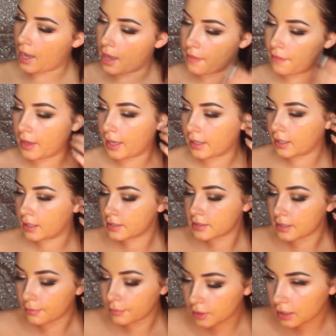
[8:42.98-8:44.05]
And then
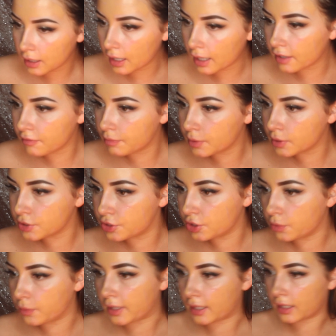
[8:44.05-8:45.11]
something I've been
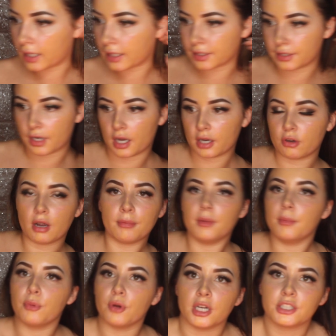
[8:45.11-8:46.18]
doing, I did not grab the
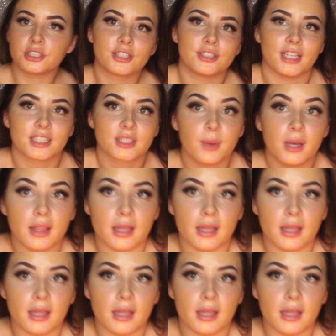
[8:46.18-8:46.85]
brush because that's my